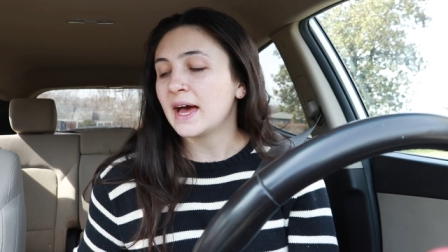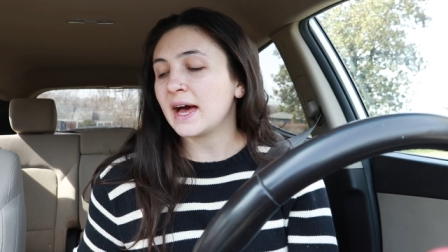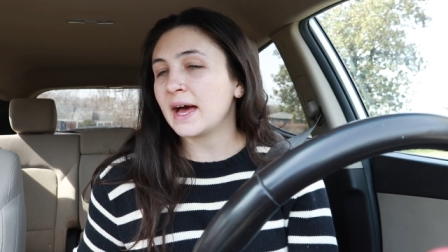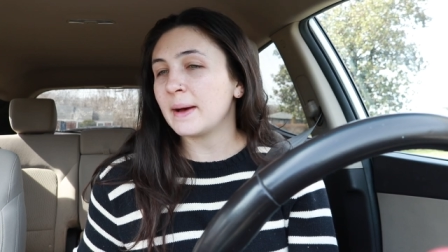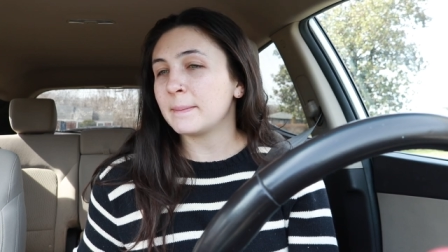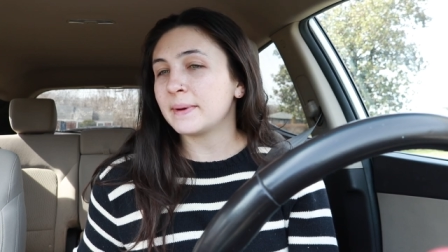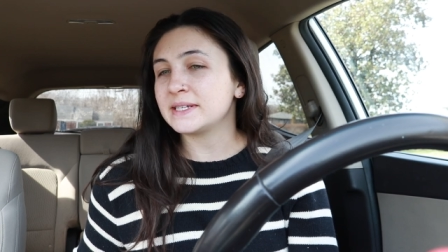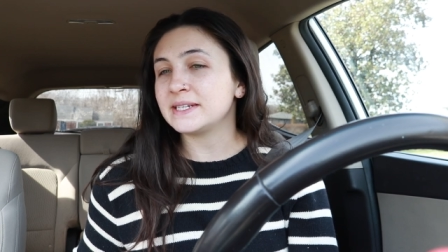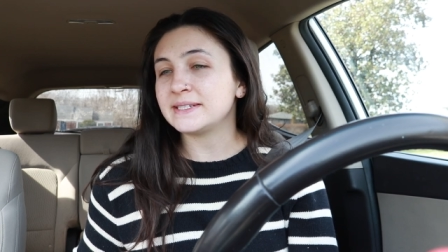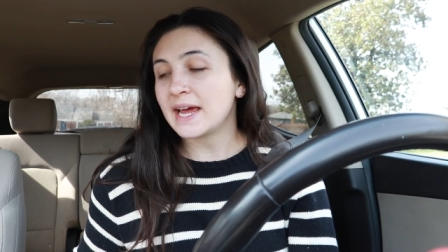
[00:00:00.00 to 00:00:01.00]
Um, but
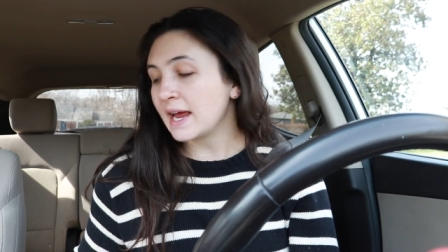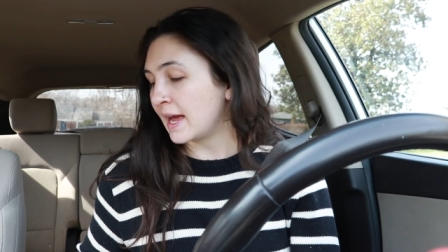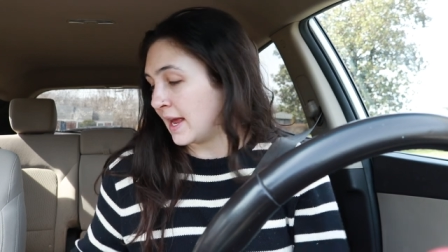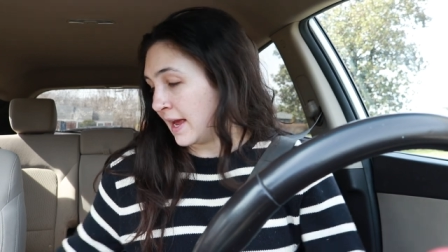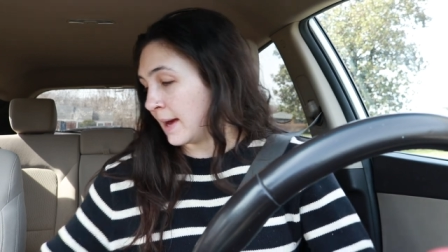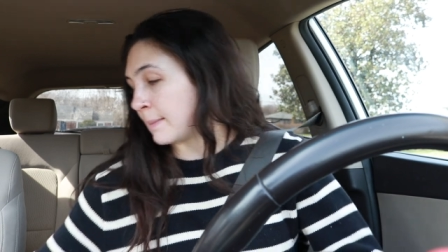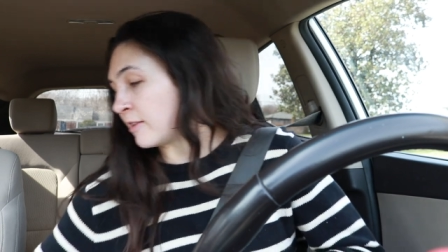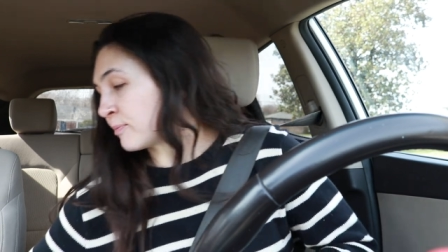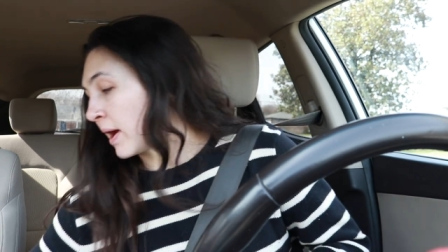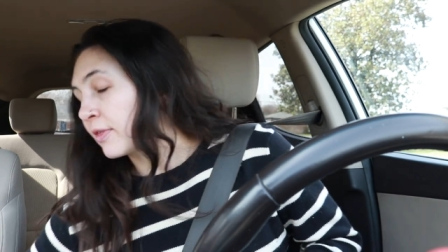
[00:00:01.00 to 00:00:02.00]
today I am. I
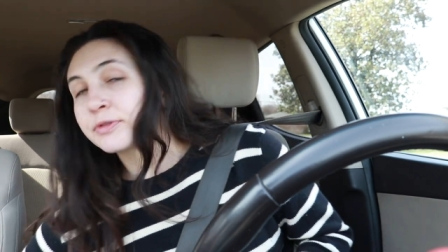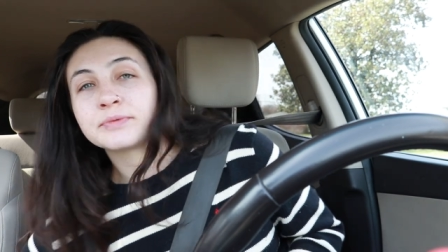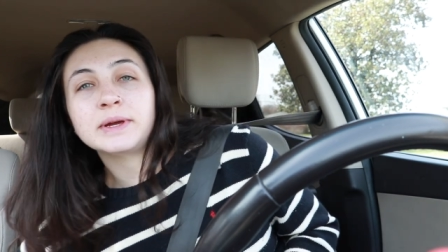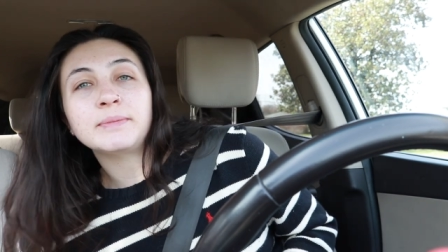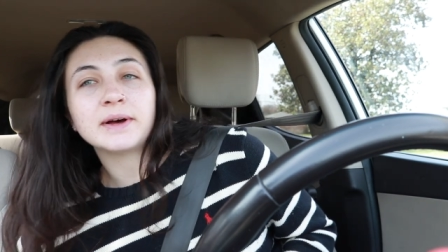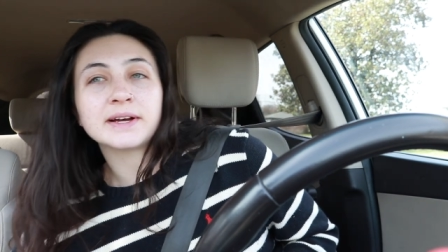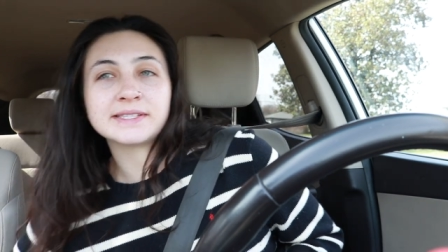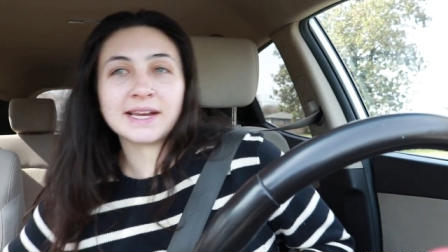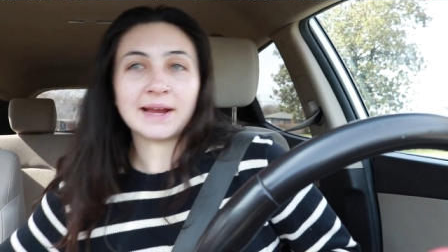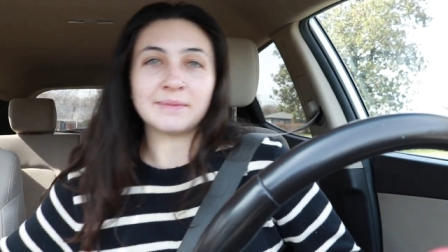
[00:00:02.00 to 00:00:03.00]
brought three
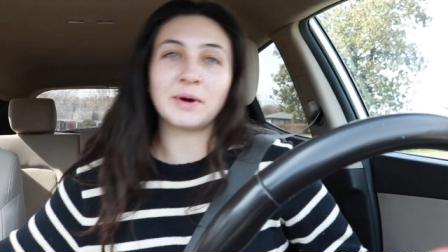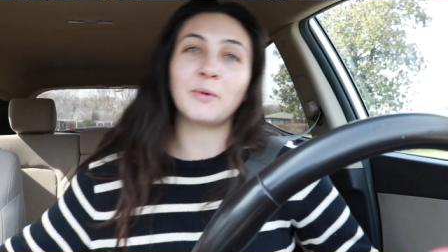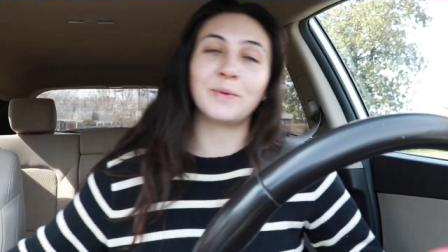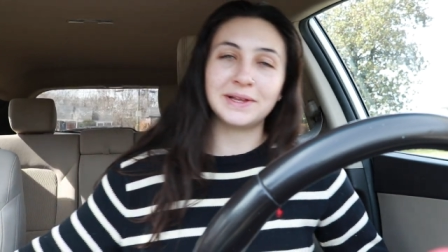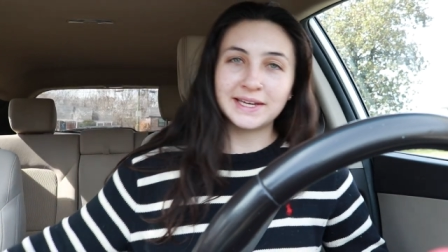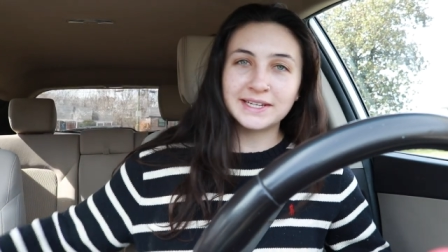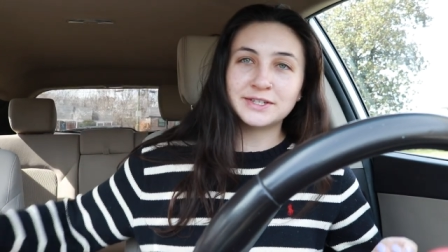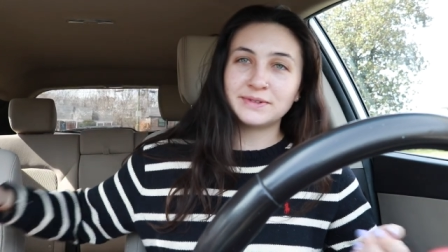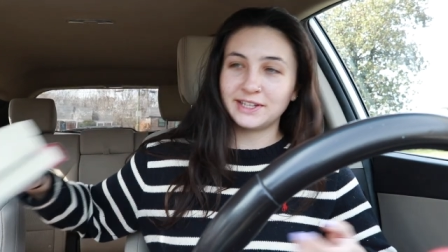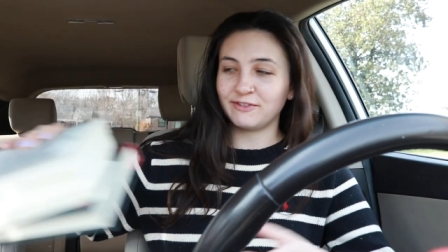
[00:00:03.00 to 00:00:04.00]
books that I am willing
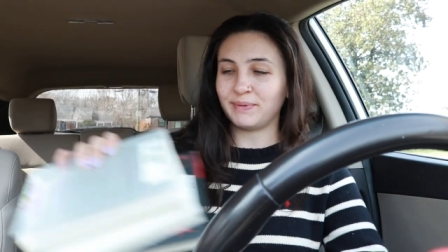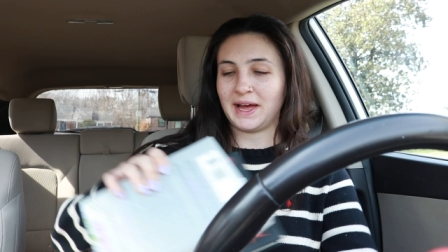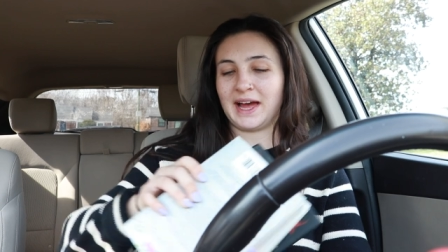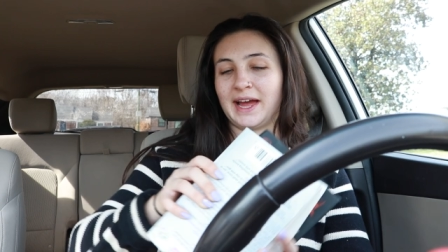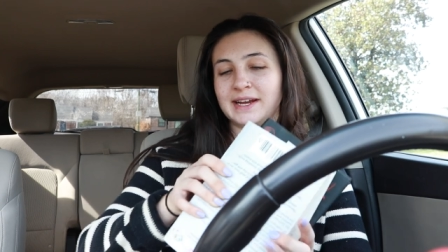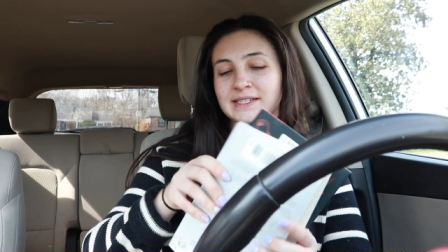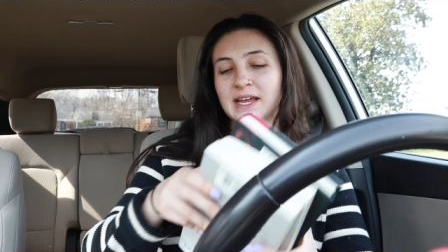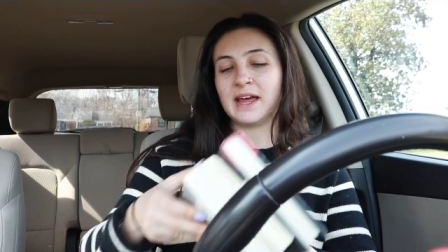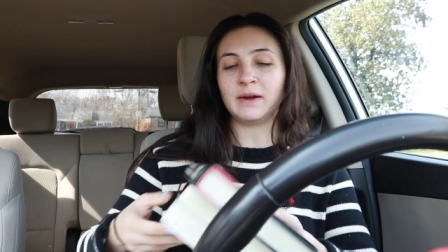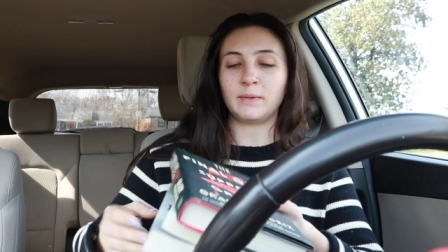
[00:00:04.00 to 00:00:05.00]
to leave behind.
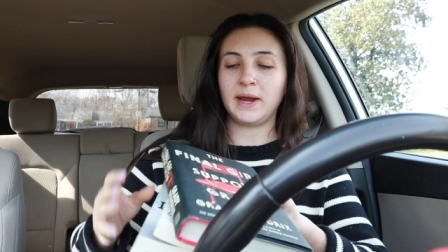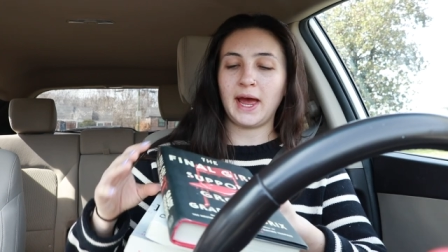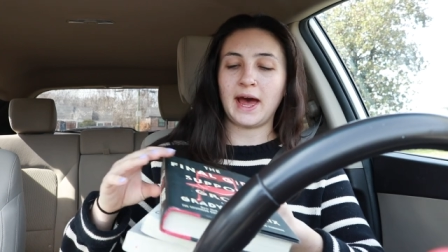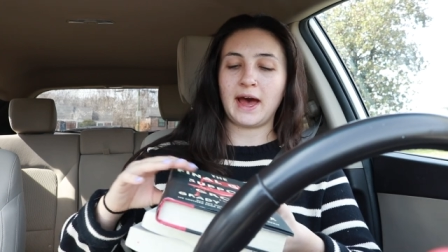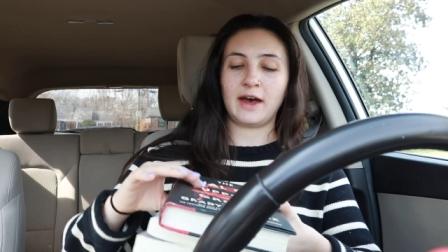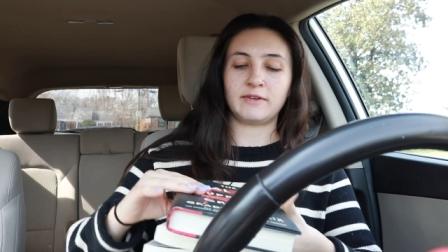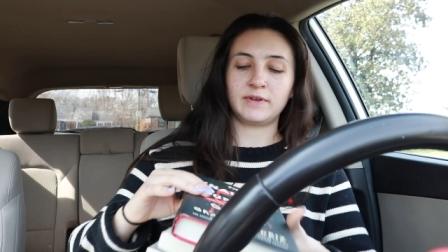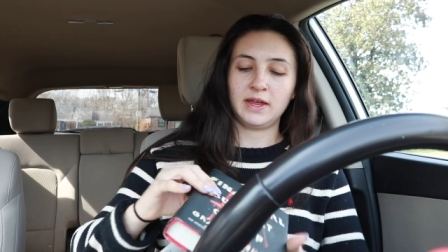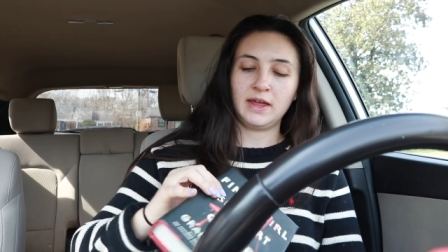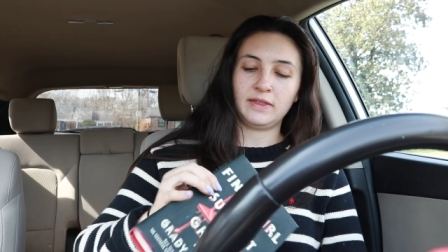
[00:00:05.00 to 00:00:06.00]
We have